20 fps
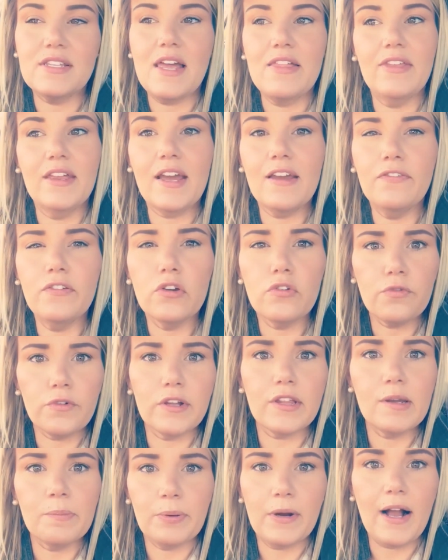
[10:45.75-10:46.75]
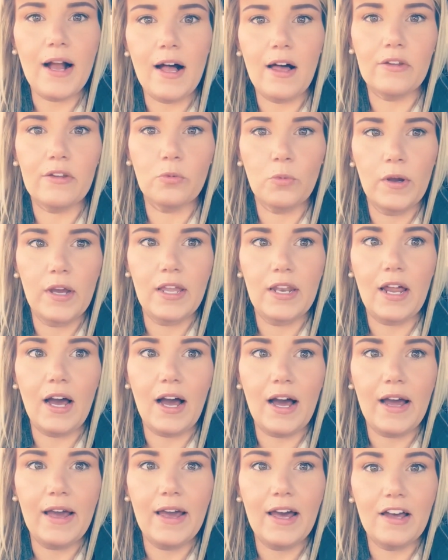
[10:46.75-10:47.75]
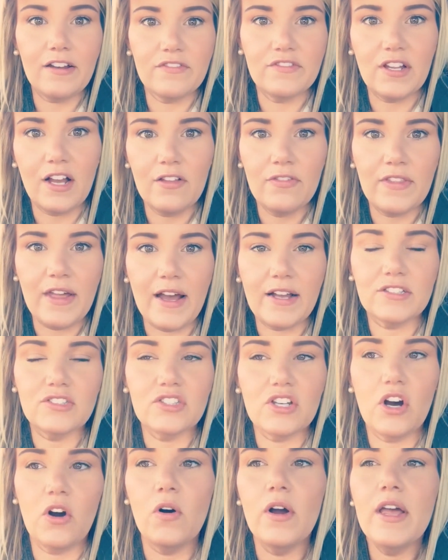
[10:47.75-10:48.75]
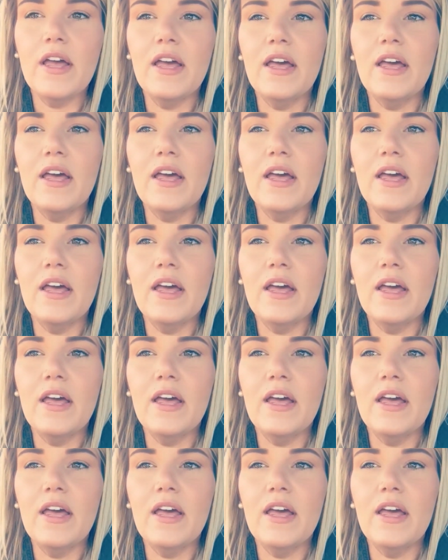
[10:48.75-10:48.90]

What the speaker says: And then I feel really proud when I have done that. So